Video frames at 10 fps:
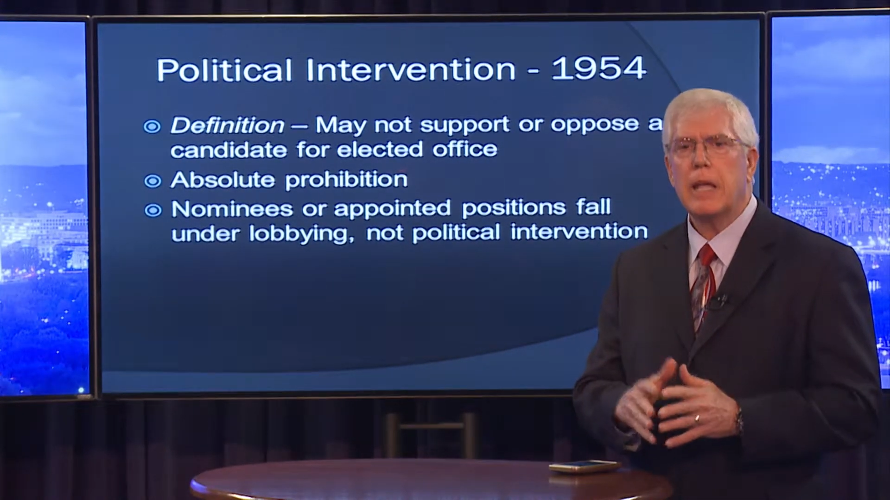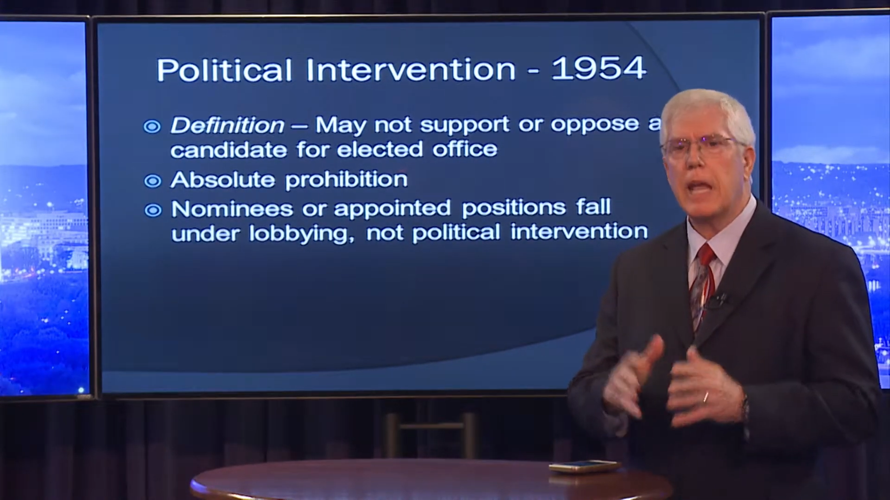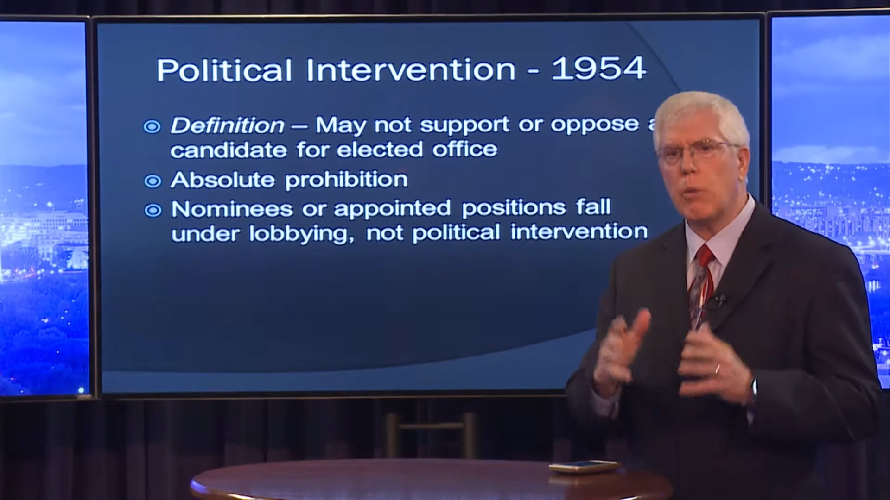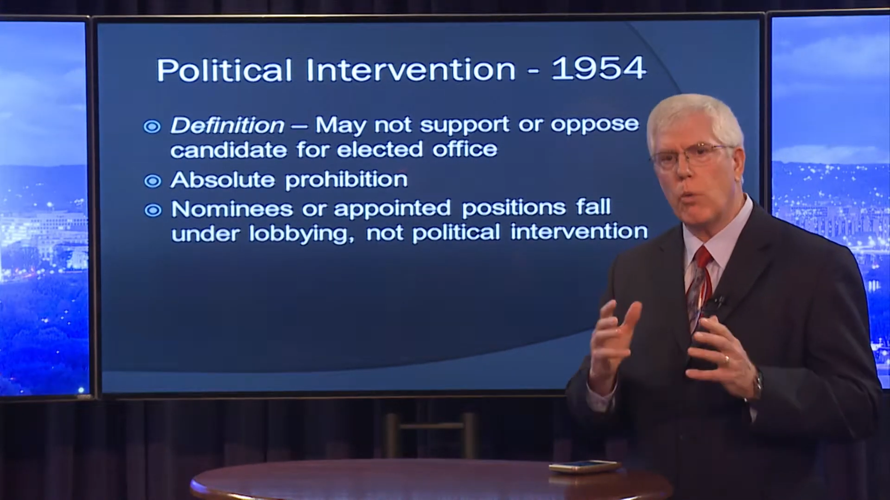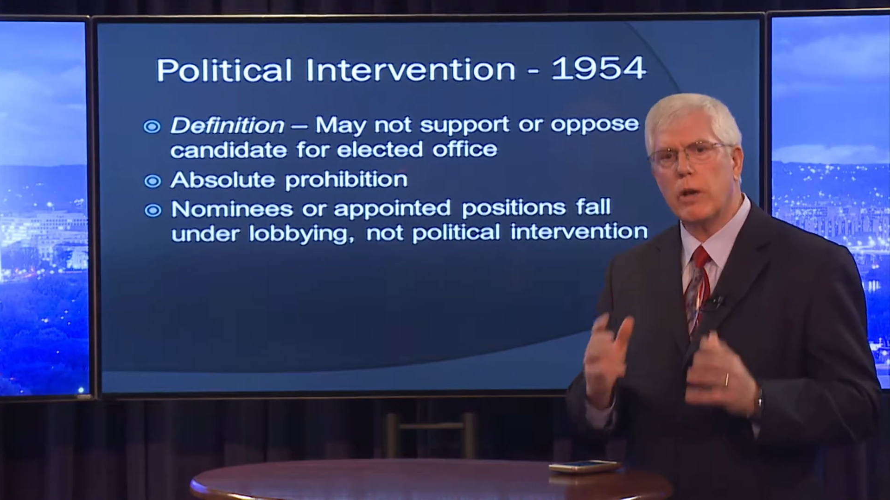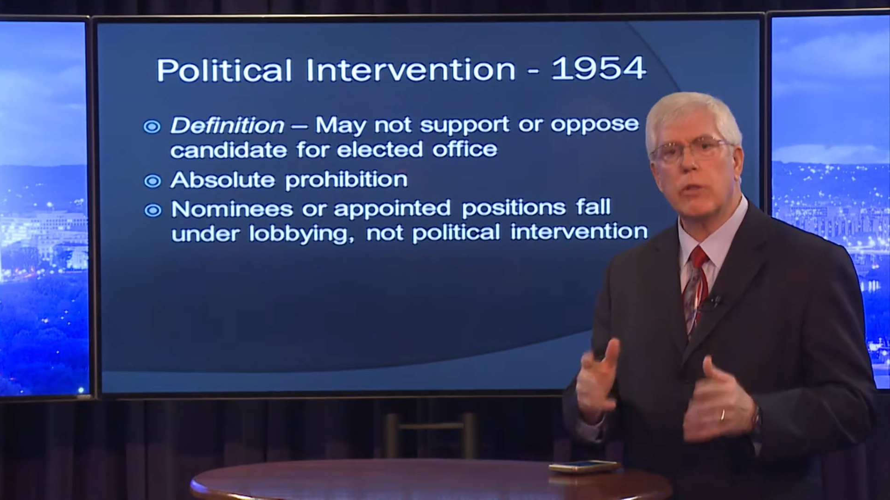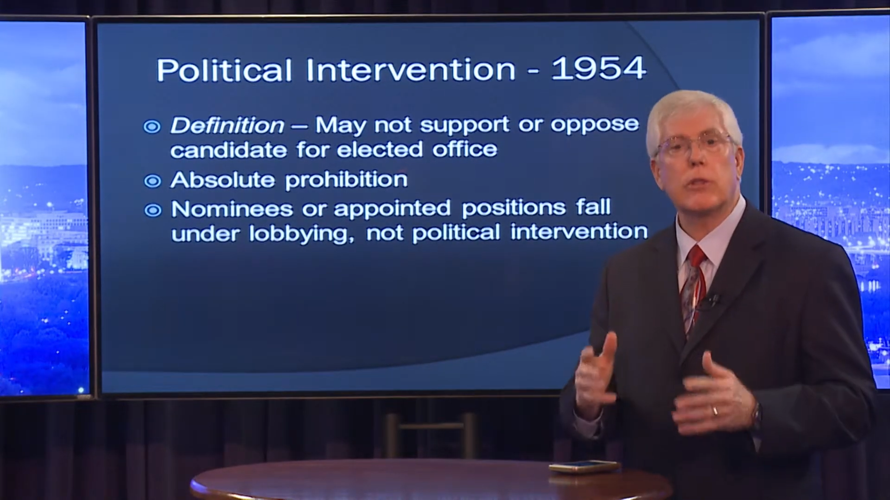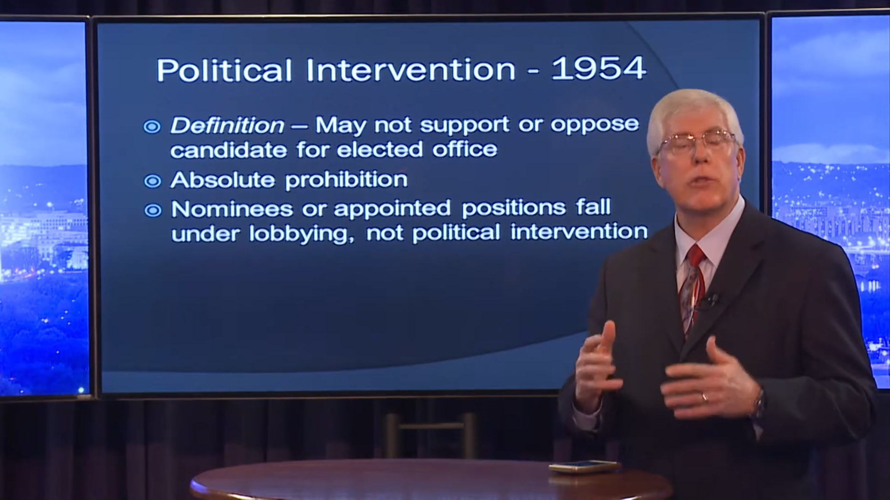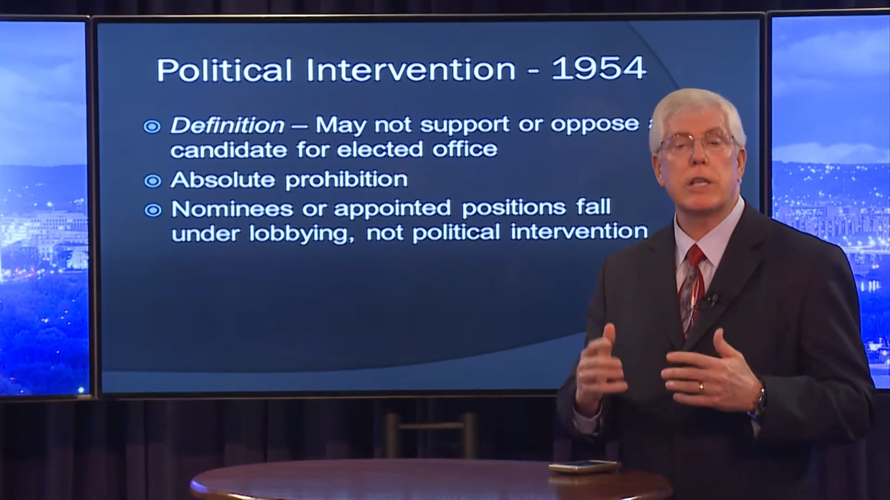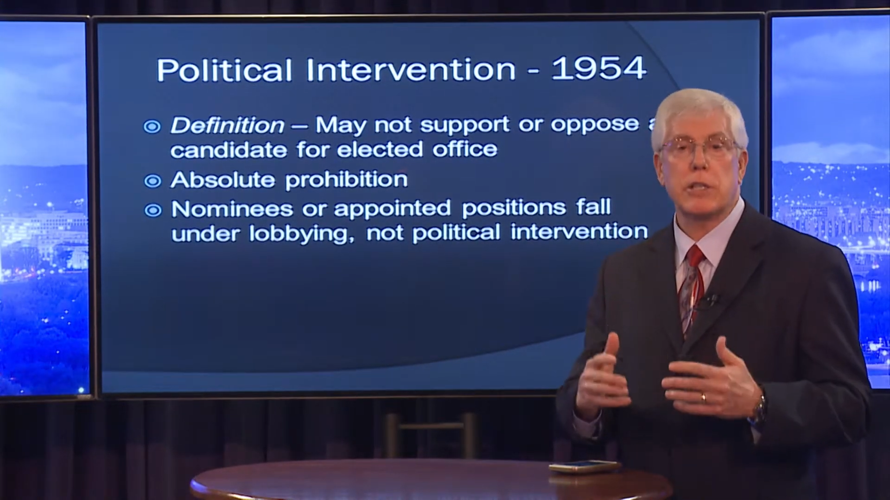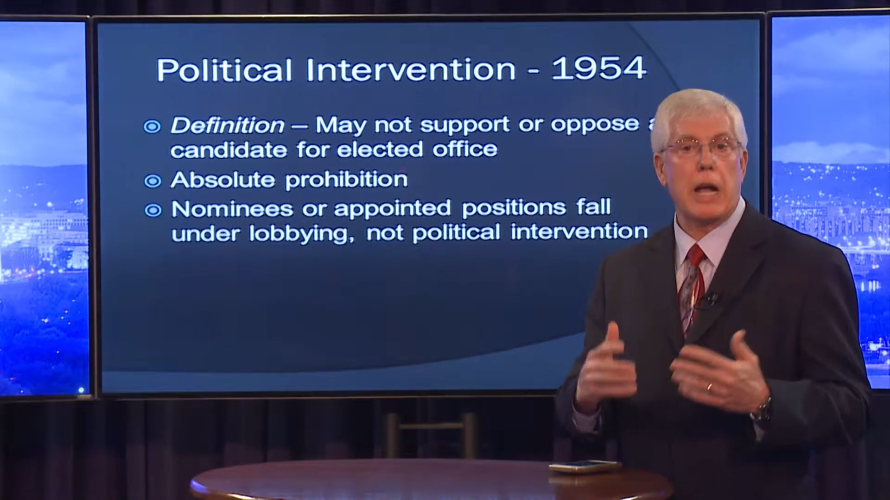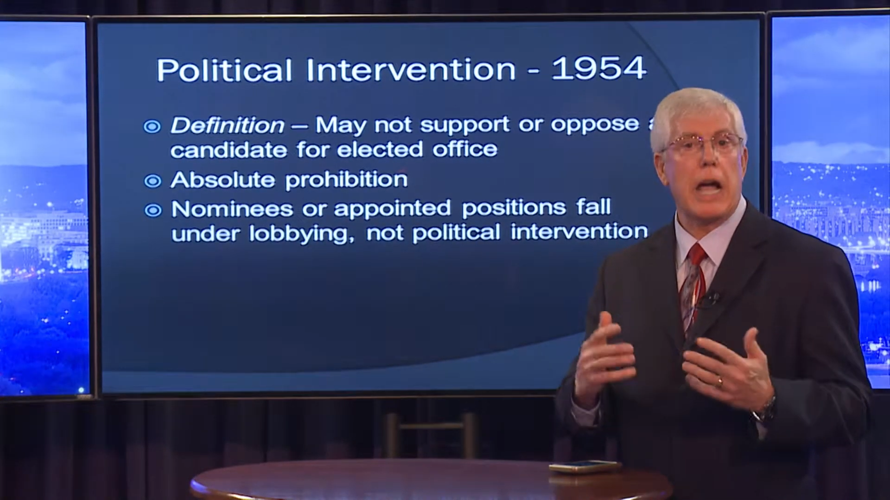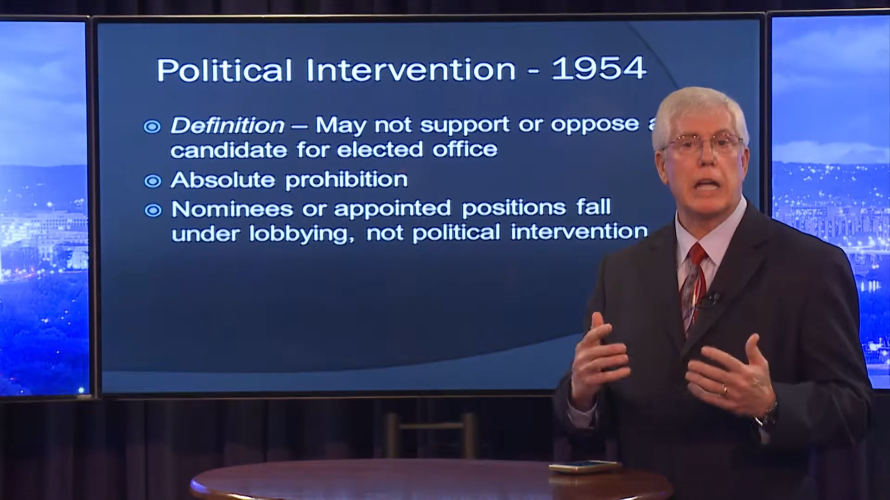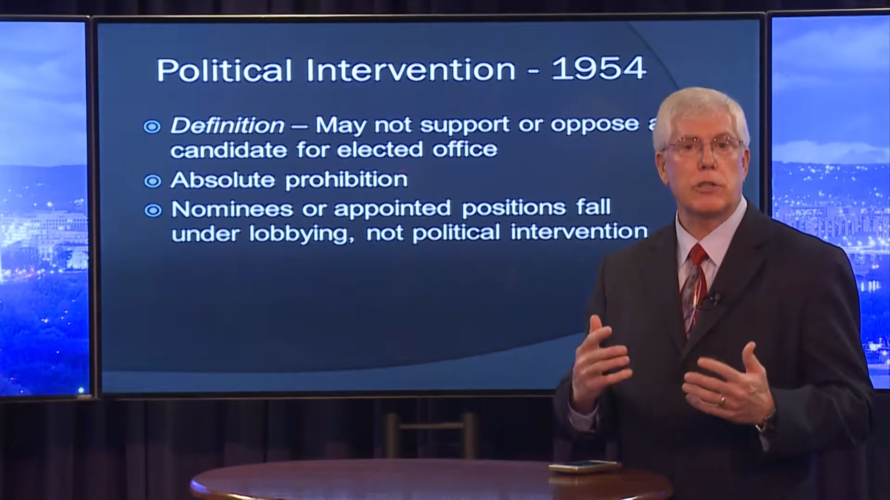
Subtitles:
and one of the things that I